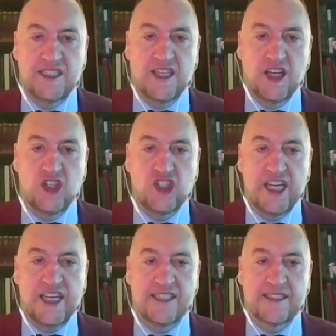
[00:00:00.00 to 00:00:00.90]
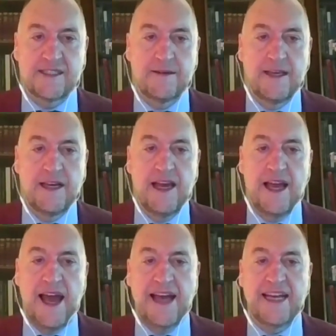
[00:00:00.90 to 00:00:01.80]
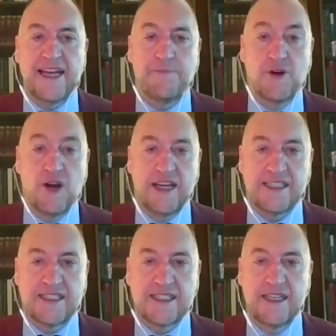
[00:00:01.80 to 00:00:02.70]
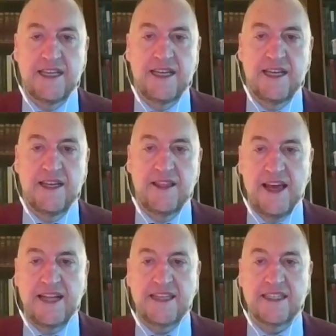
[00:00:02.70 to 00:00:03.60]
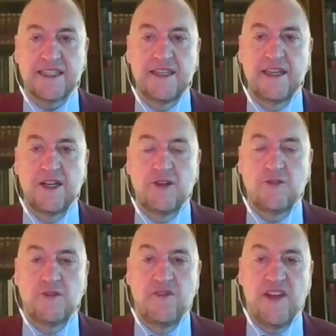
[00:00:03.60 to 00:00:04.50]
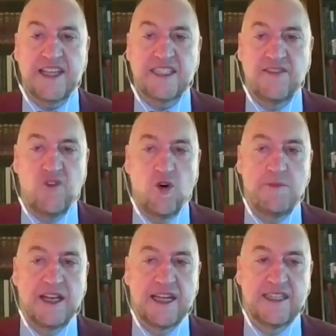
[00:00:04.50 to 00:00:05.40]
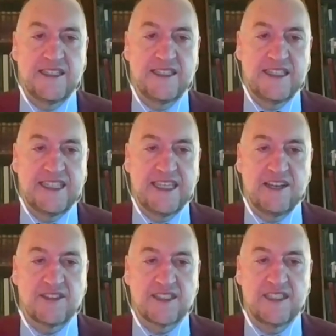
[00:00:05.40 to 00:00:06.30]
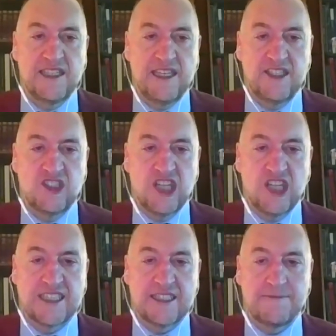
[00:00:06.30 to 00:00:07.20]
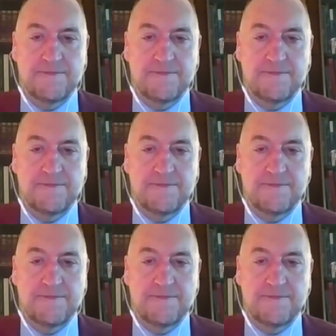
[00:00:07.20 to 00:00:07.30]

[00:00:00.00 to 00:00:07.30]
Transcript: those shares at a price that reflects a formula set out in the charter.